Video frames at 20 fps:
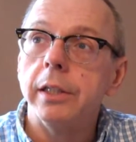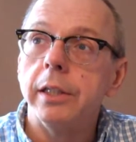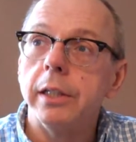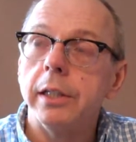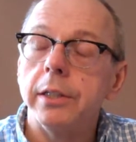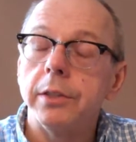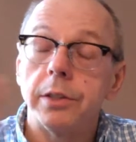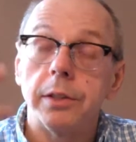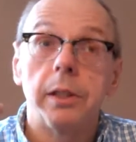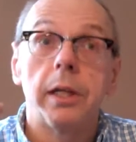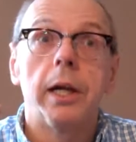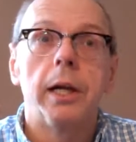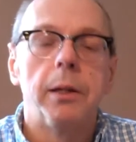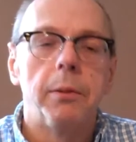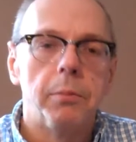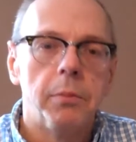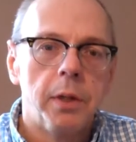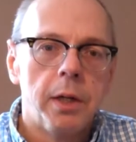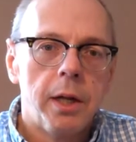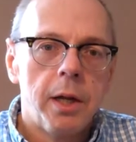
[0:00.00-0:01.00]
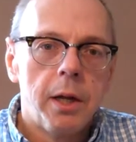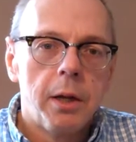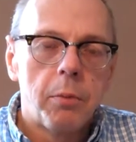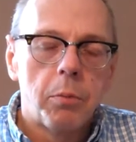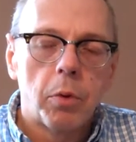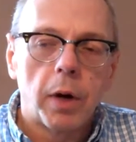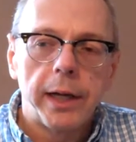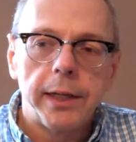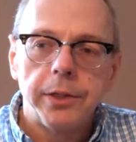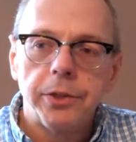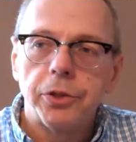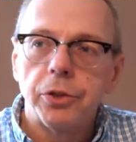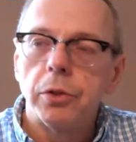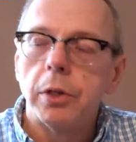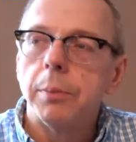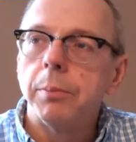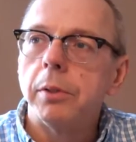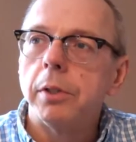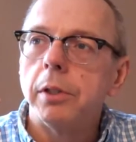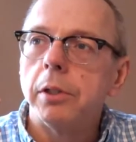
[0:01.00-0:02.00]
this and kind of brightens you
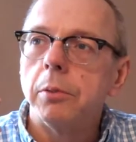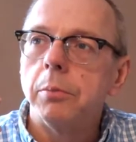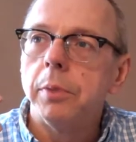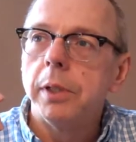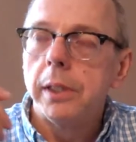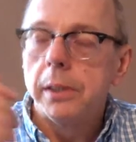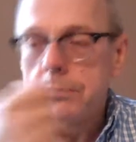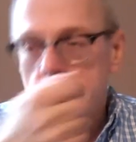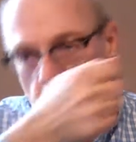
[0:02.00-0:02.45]
up a little bit.